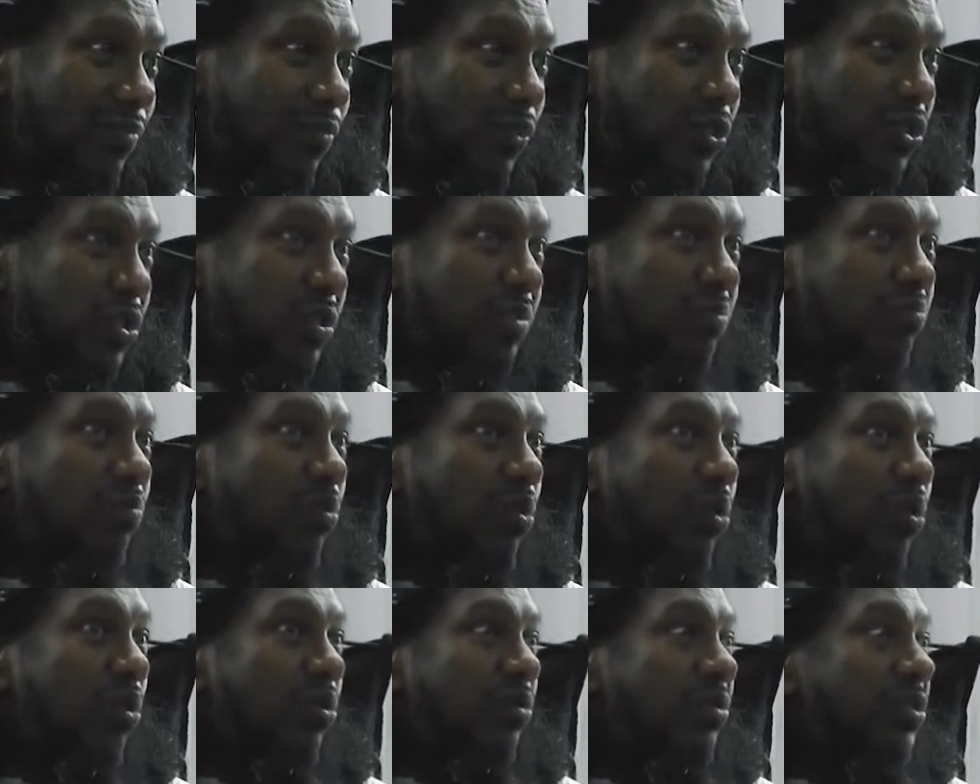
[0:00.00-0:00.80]
We should
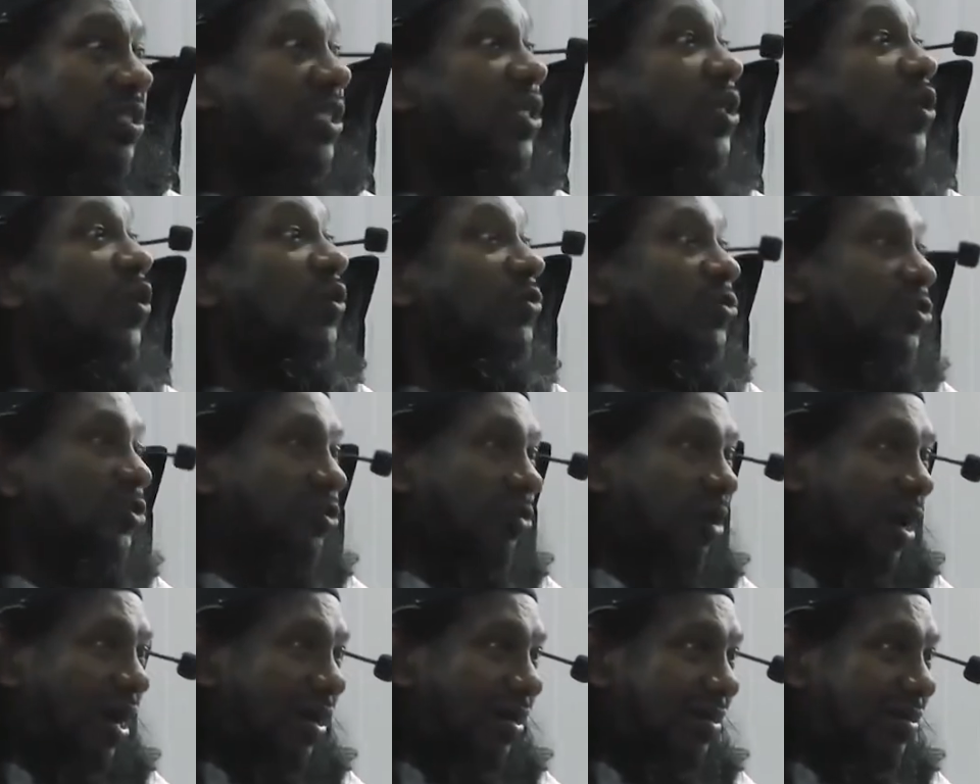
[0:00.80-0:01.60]
more
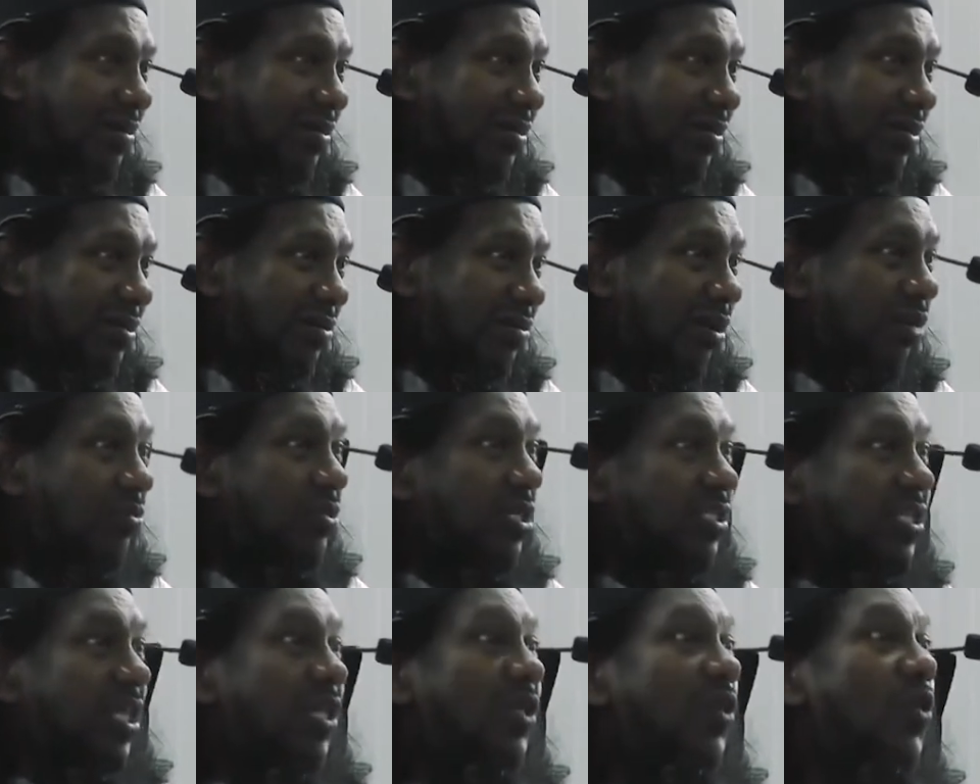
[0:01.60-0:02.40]
deconstruct
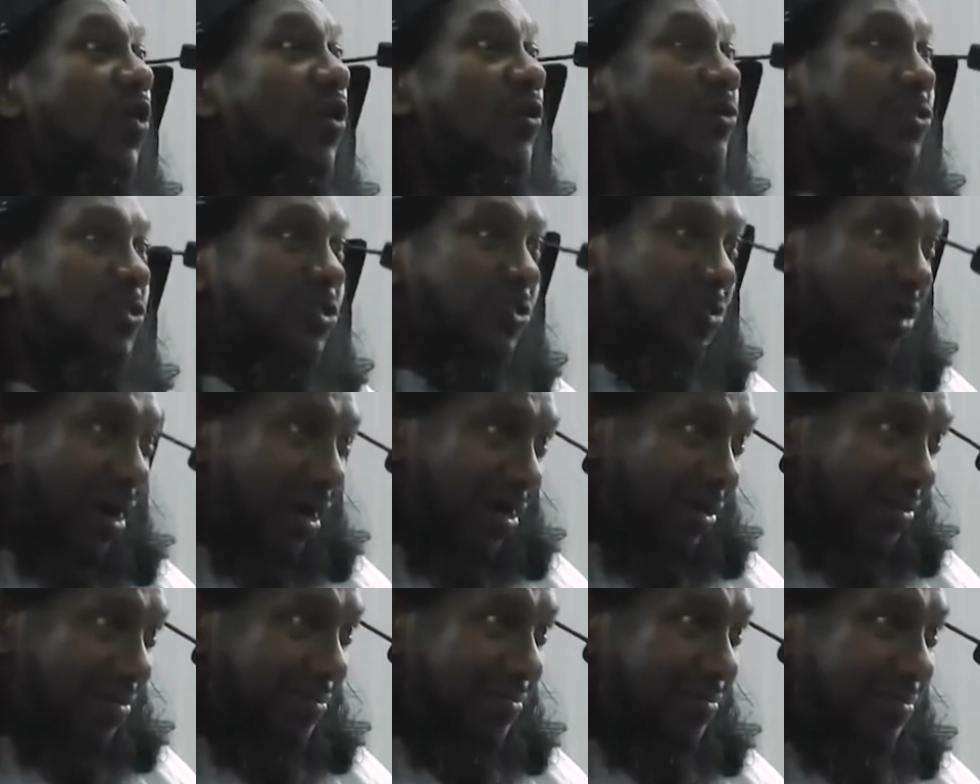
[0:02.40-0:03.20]
rather than
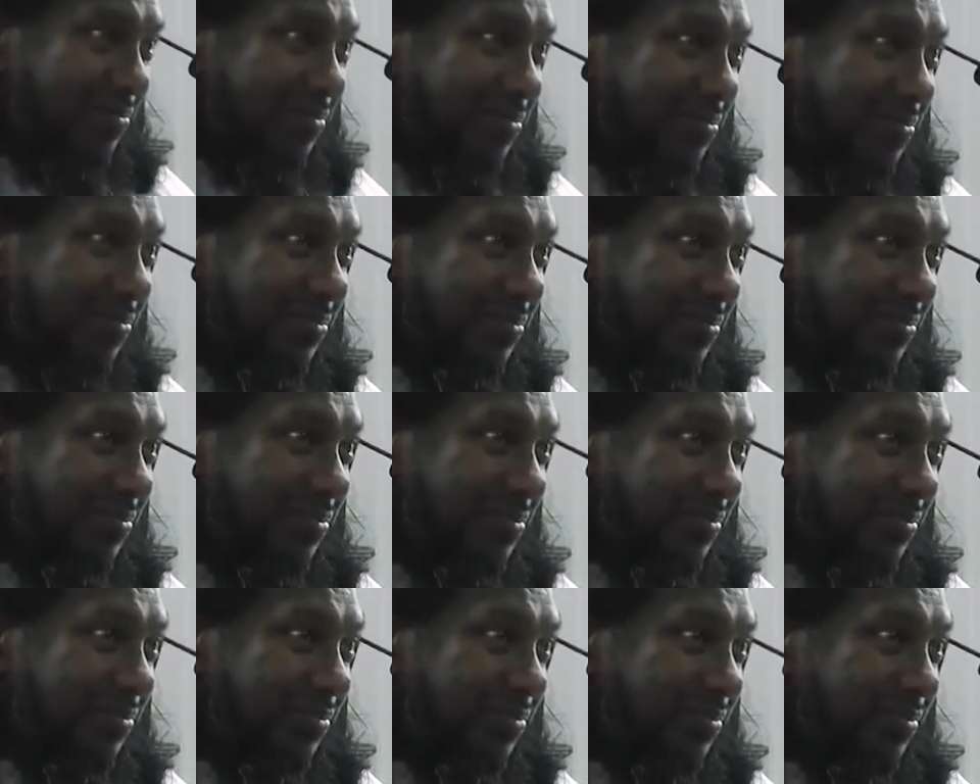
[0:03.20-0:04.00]
construct.
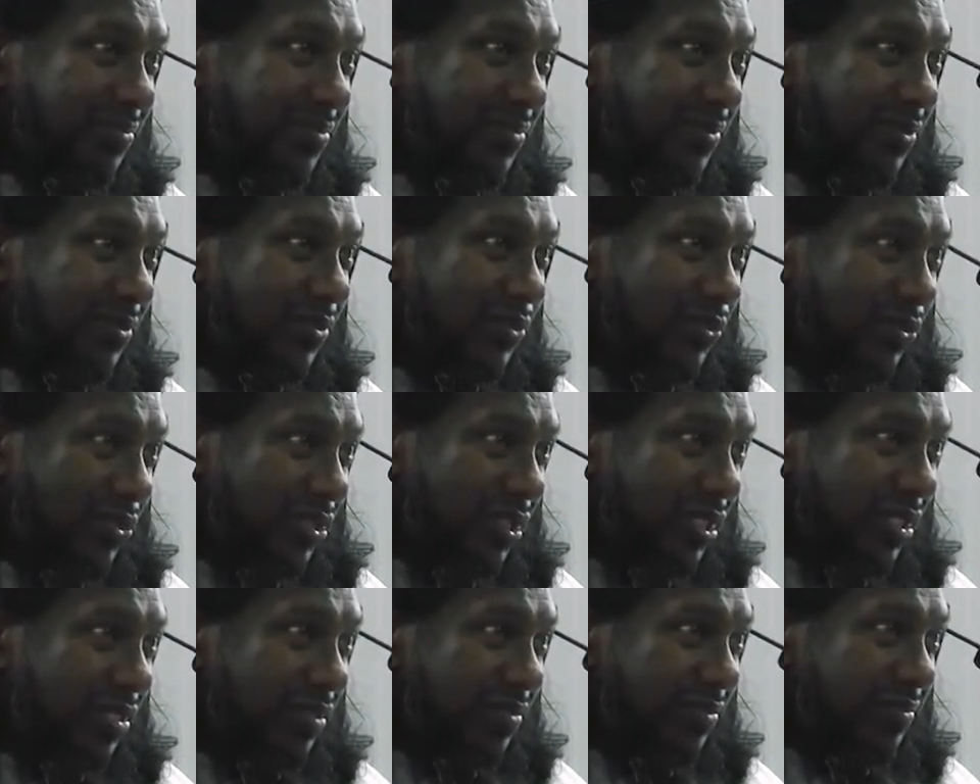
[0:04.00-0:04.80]
You
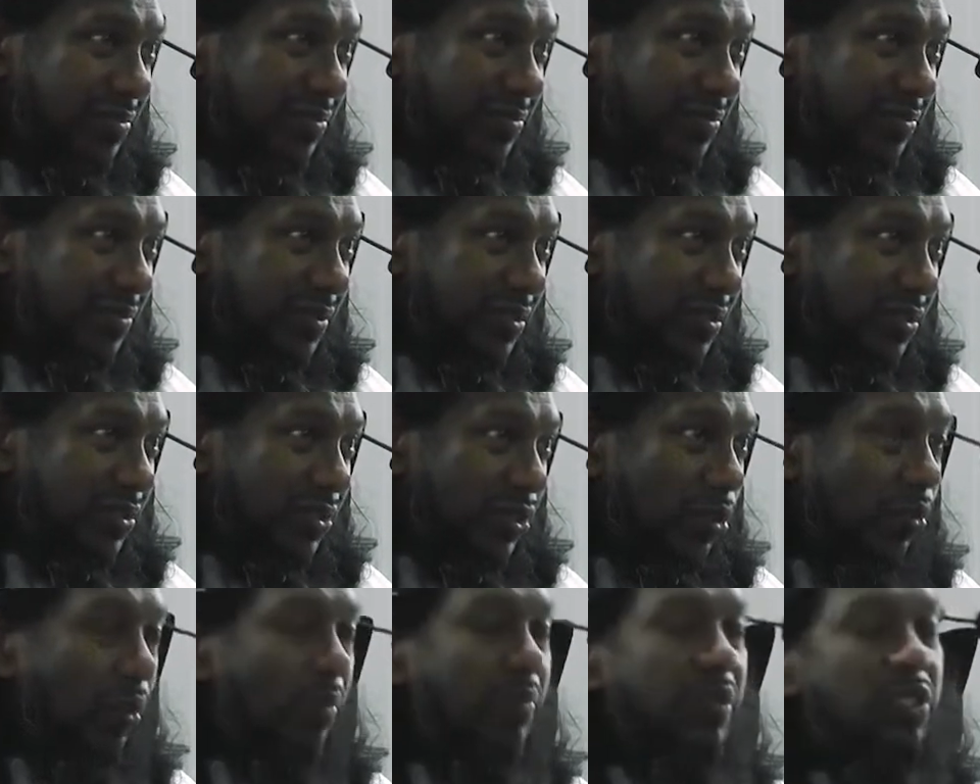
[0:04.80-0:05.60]
see?
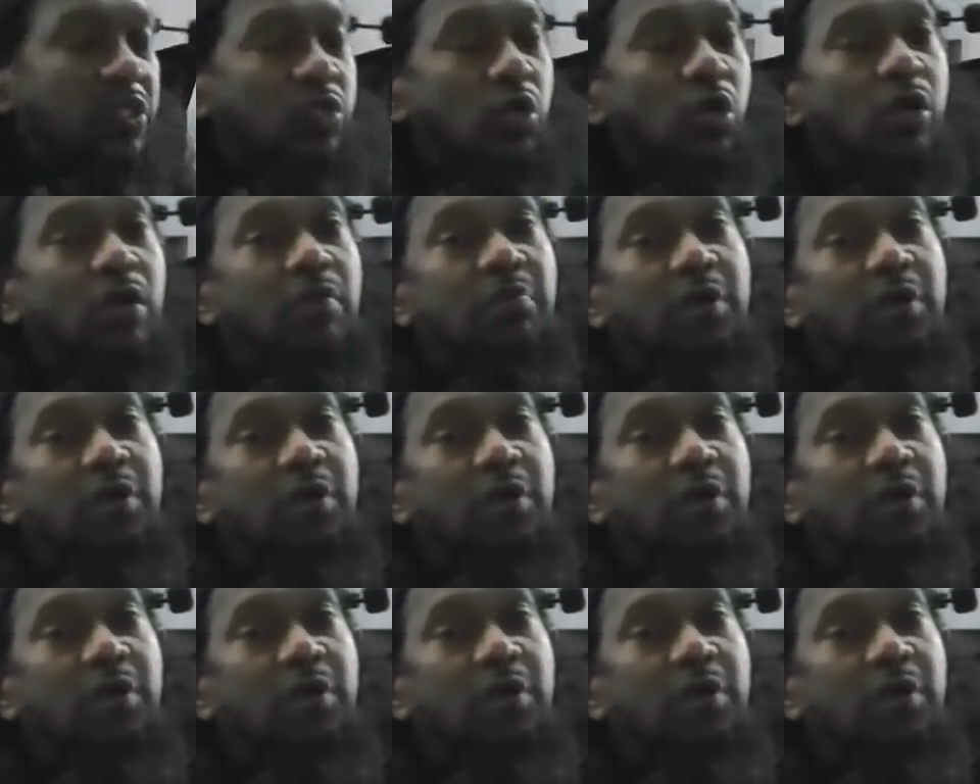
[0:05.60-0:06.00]
So when we talk